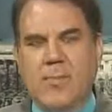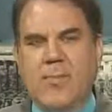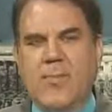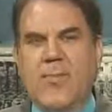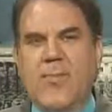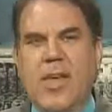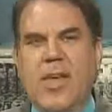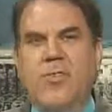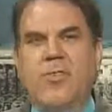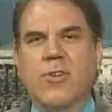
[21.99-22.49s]

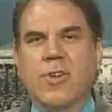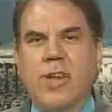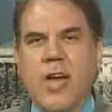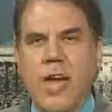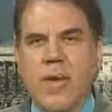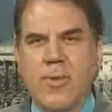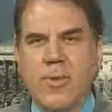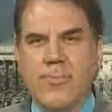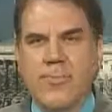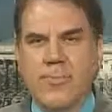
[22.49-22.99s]
Mistakes are
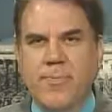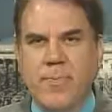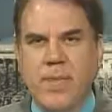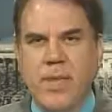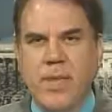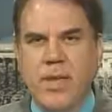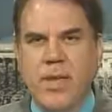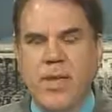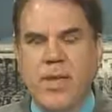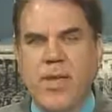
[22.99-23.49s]
common,
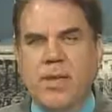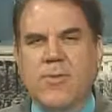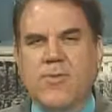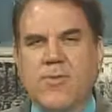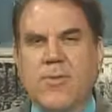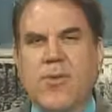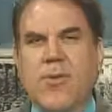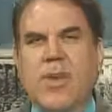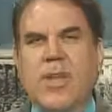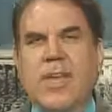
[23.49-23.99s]
and
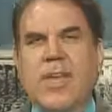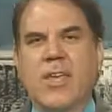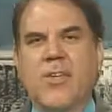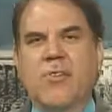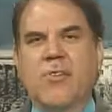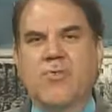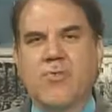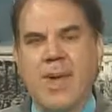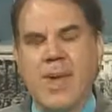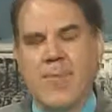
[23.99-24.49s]
fraud
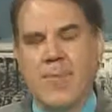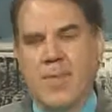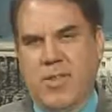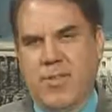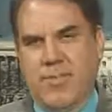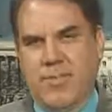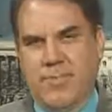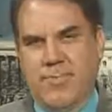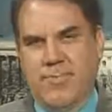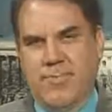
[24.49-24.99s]
is
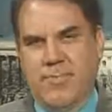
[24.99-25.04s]
rampant.